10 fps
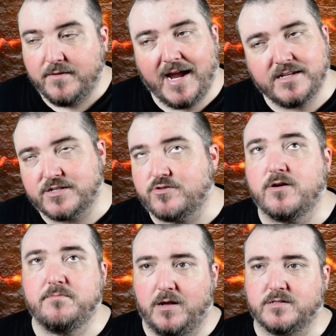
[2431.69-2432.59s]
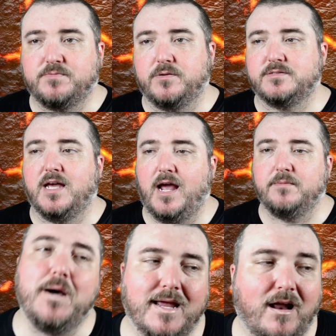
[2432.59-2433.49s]
i had to scream multiple times
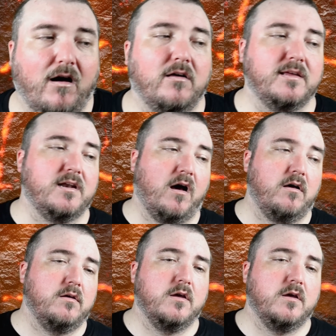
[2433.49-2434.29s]
but all in all